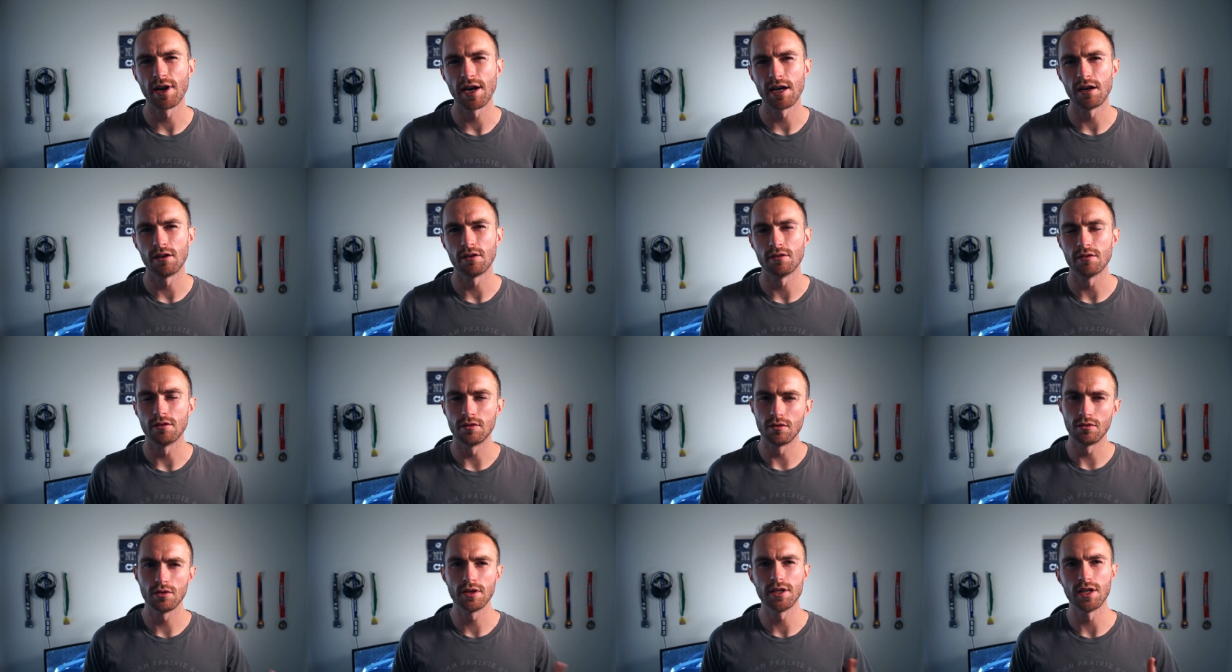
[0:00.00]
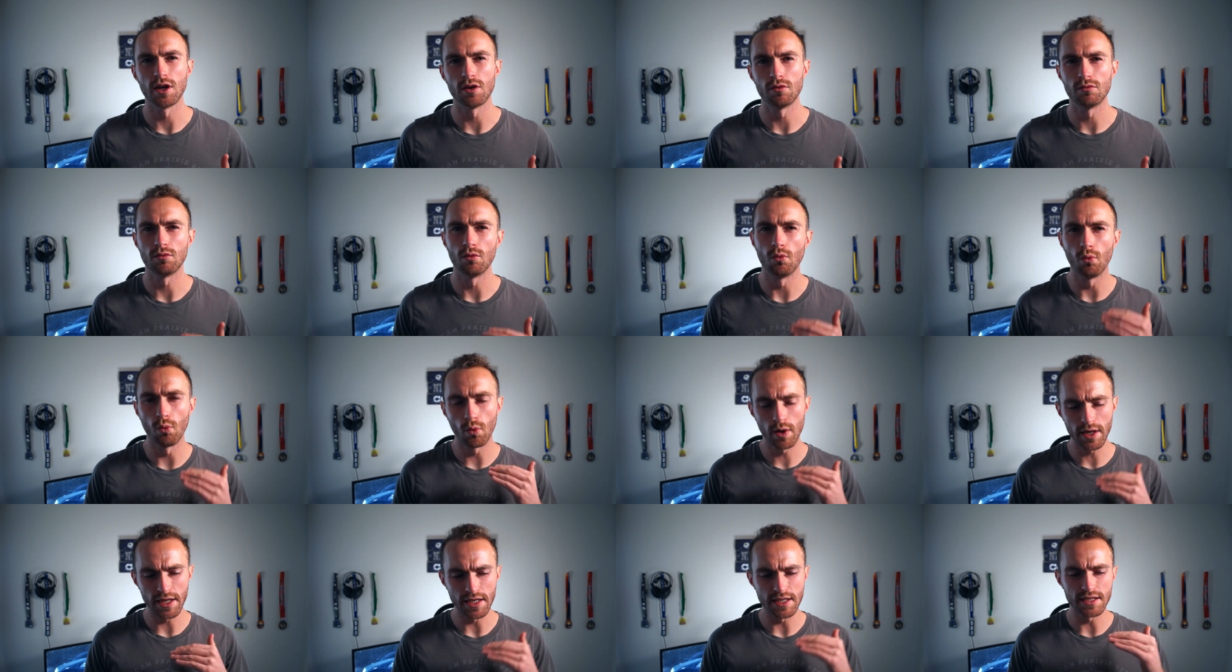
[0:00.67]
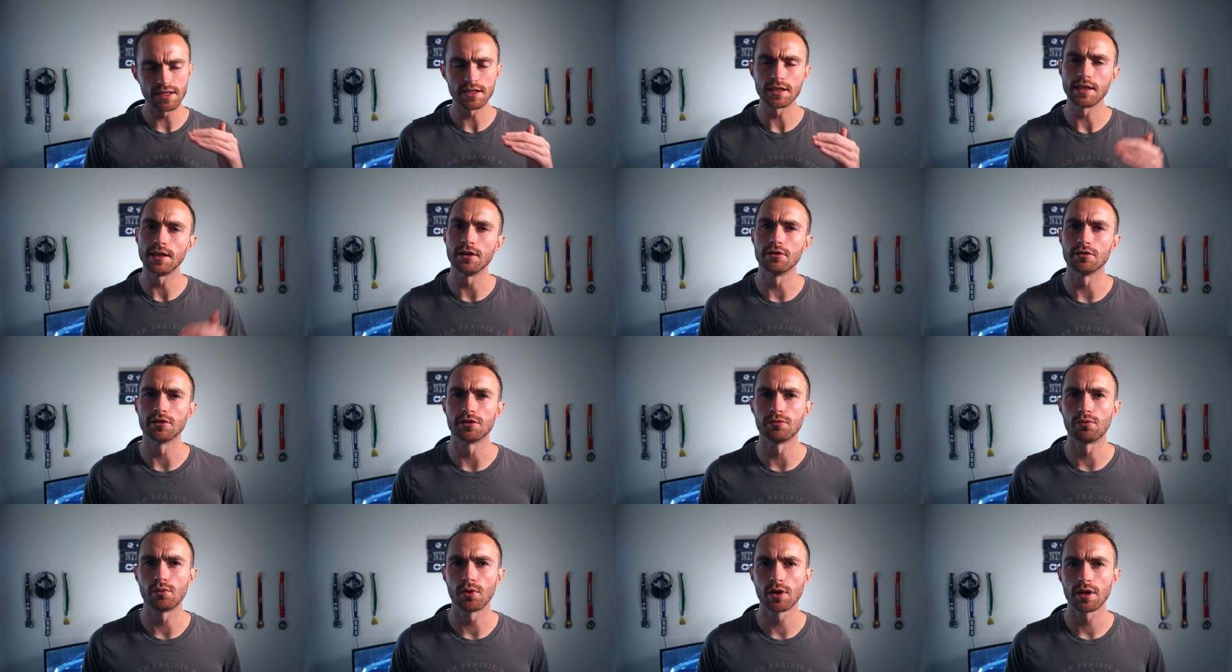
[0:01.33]
out, you know, what each tier
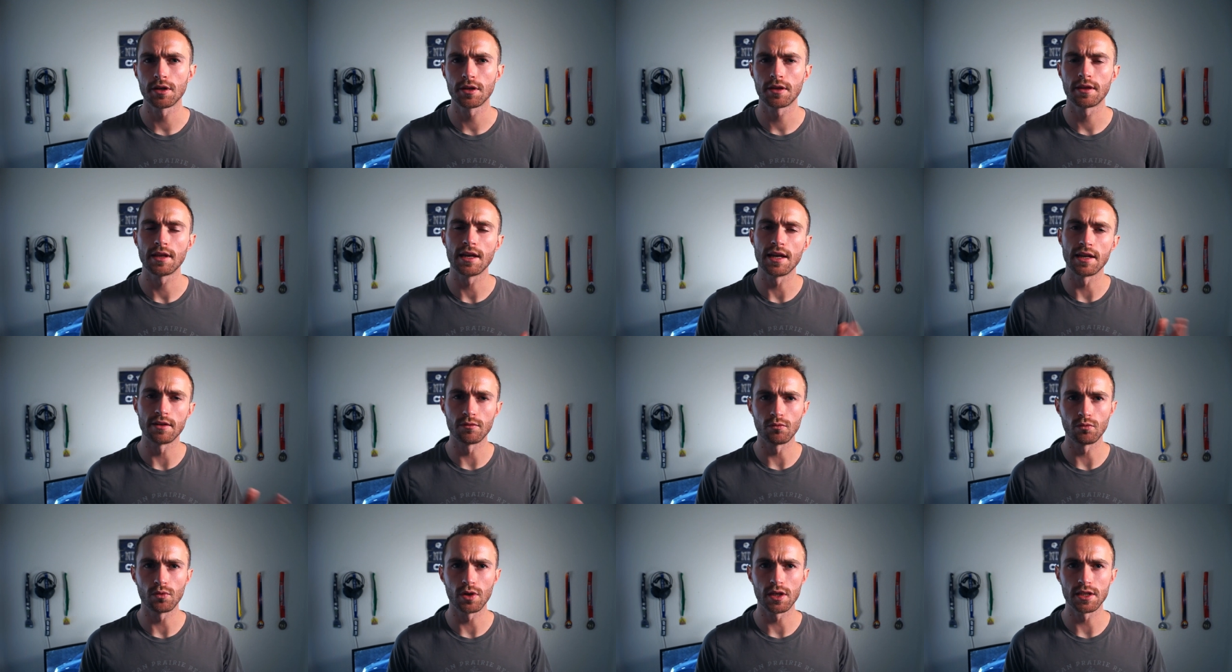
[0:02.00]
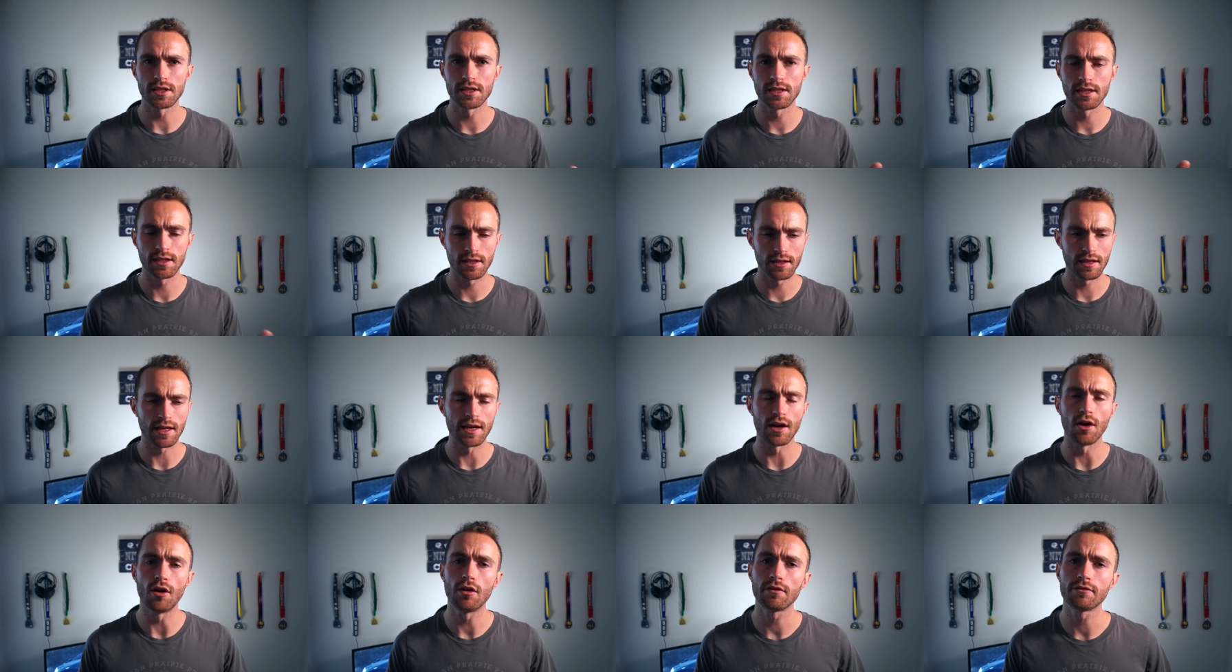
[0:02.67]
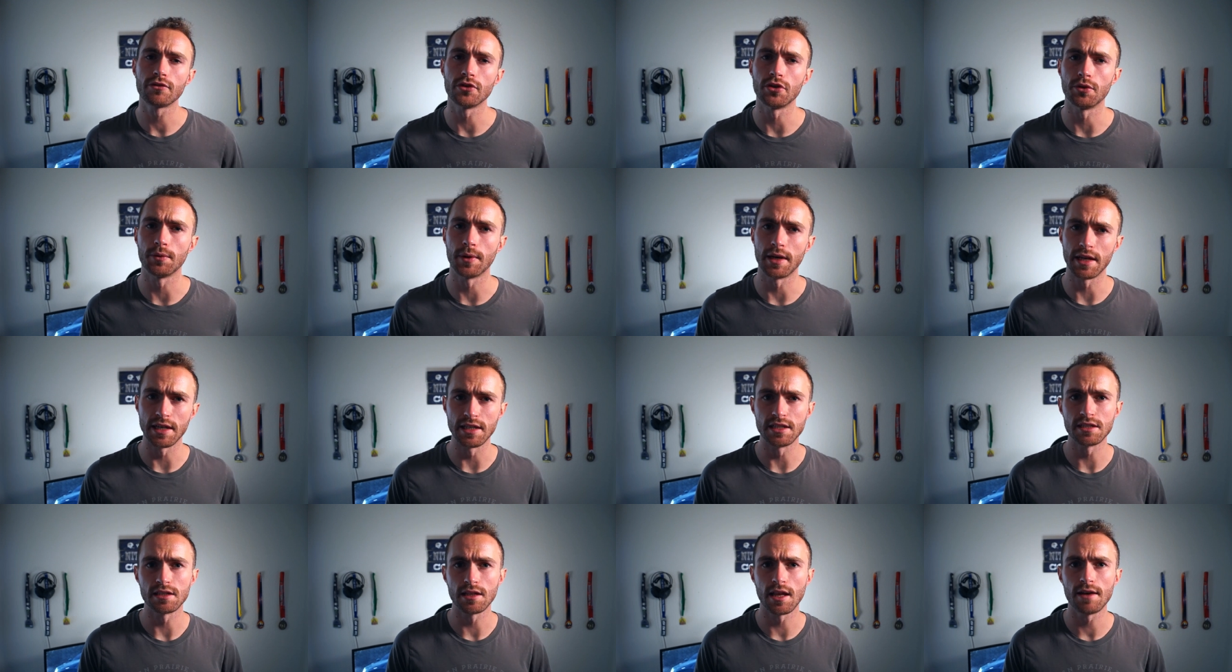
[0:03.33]
is worth and what they offer you at
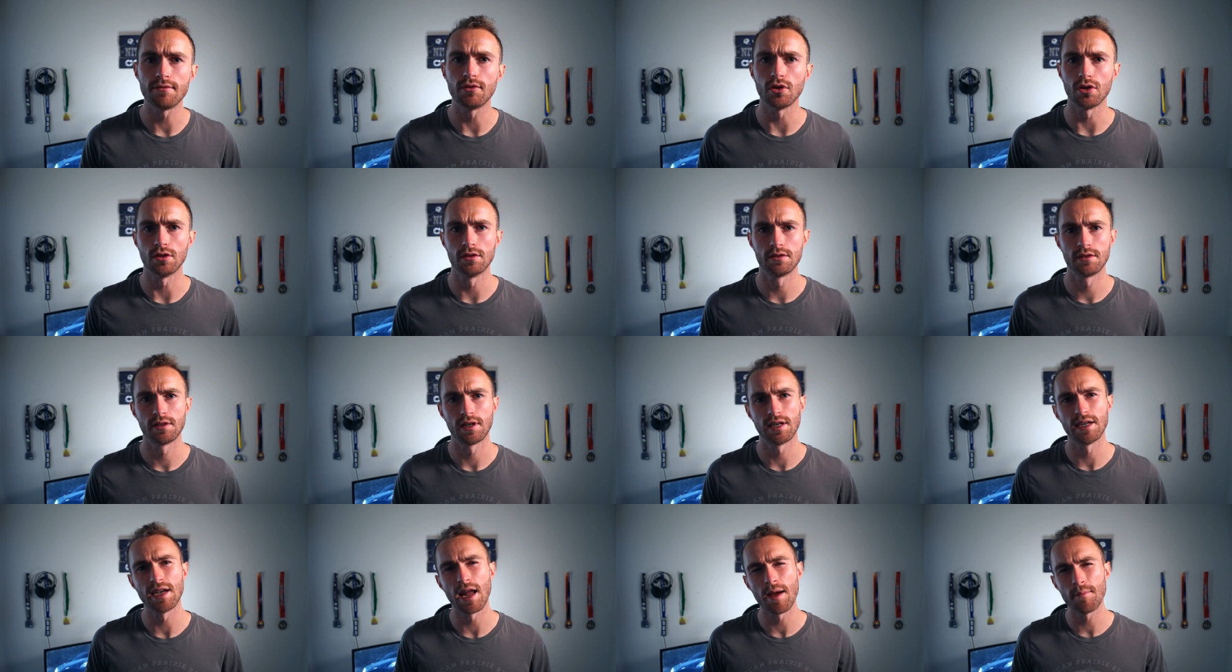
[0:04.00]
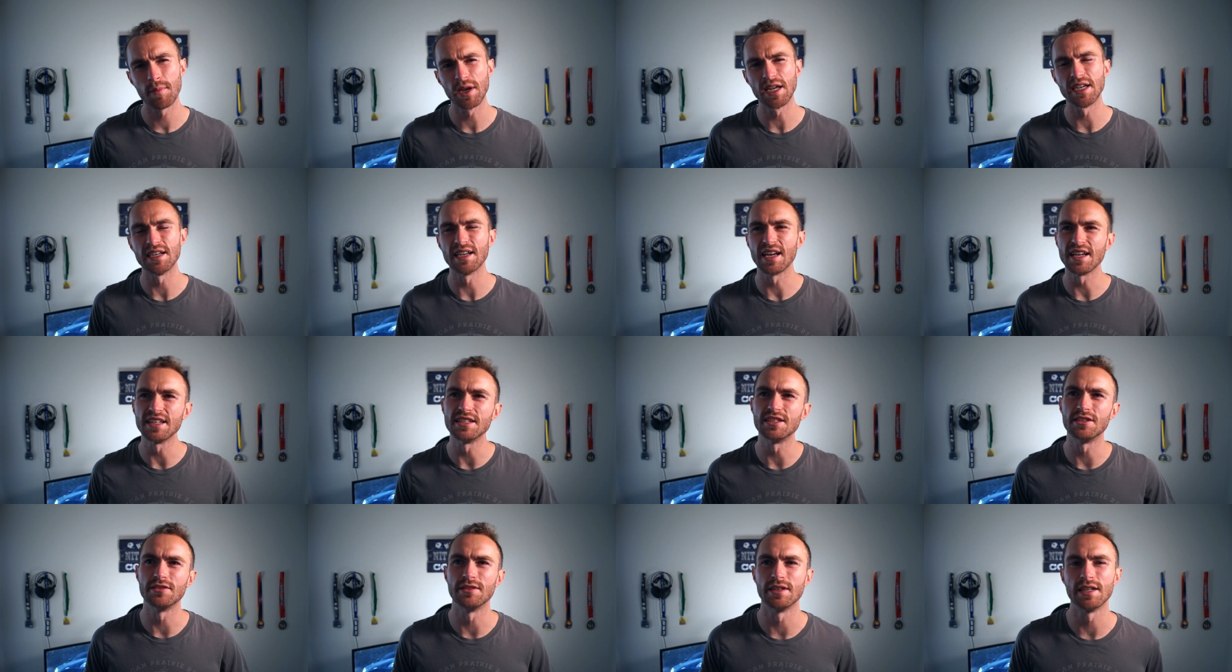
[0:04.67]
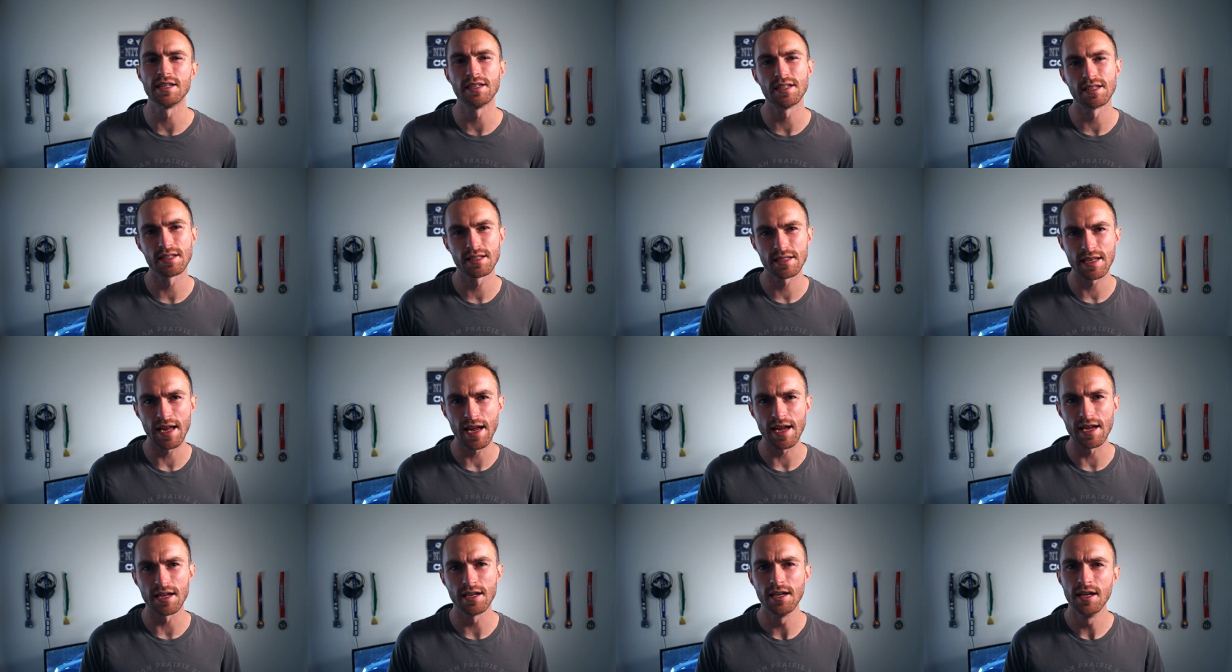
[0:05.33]
each level, and how many nights you need to
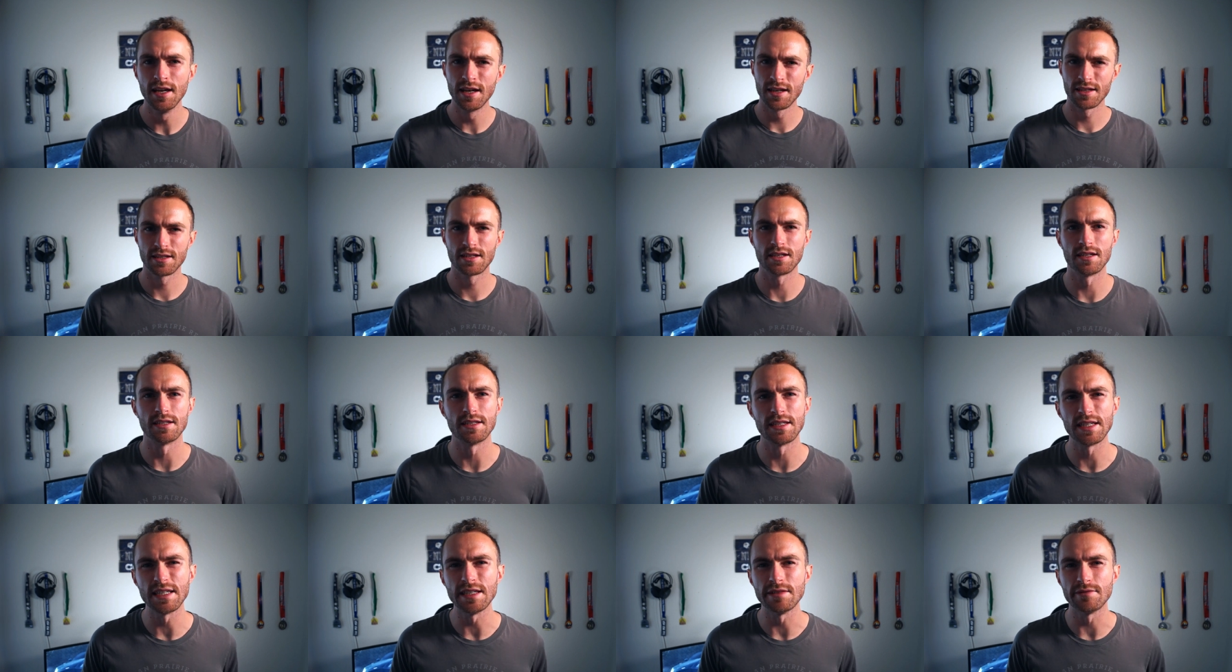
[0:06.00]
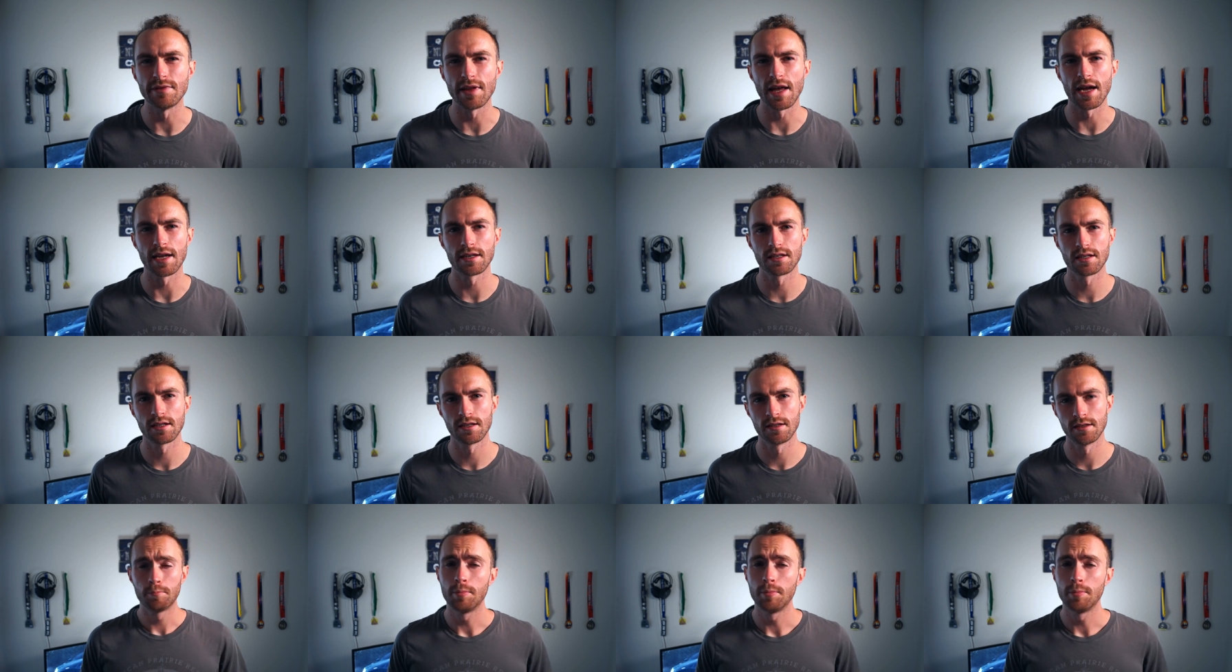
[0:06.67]
stay to achieve that.